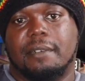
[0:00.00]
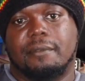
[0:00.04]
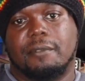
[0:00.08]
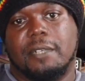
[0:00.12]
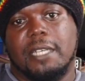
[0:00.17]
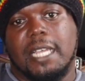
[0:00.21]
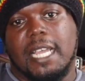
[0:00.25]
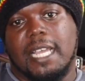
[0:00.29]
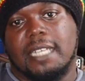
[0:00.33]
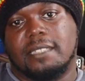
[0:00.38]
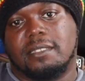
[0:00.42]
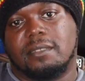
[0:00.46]

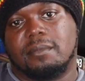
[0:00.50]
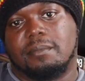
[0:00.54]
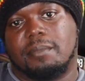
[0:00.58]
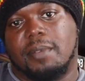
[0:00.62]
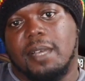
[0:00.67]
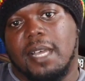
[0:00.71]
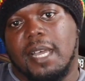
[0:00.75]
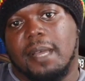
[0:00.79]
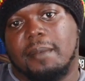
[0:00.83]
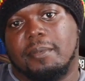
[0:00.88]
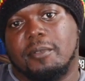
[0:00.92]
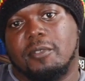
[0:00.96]
We had some
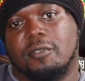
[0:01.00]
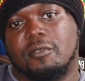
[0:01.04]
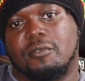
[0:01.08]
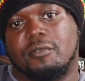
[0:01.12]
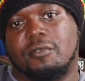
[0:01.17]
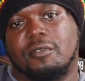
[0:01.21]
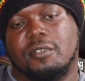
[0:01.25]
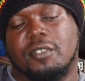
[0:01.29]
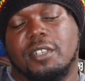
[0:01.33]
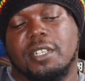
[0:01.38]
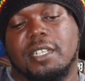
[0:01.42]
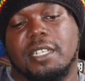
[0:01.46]

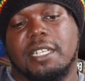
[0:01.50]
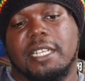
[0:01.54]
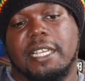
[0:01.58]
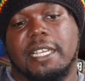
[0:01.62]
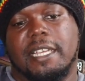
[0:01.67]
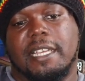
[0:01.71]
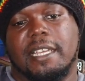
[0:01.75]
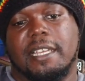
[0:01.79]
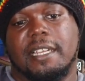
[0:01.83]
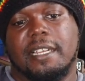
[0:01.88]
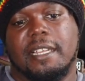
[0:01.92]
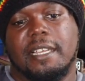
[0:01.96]
popcorn,
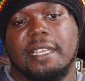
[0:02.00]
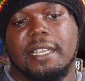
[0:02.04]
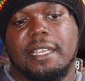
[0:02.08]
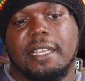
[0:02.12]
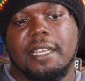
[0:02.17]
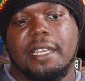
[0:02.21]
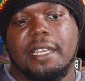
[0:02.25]
and,